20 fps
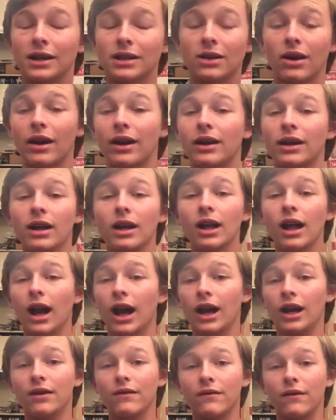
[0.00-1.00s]
So I
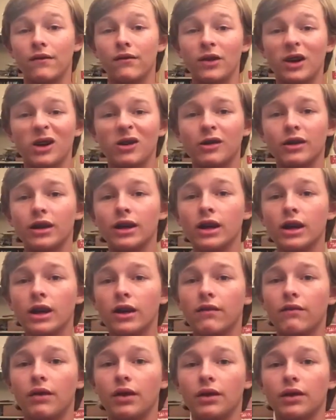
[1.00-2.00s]
have a very,
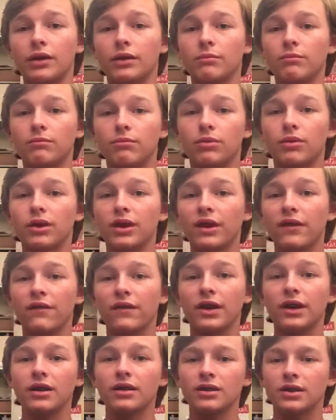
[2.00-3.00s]
very brief
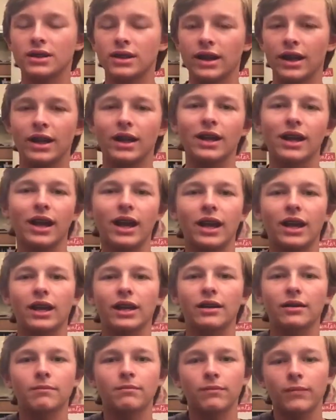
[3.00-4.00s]
understanding,
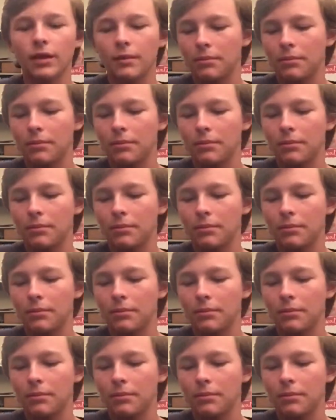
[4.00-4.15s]
and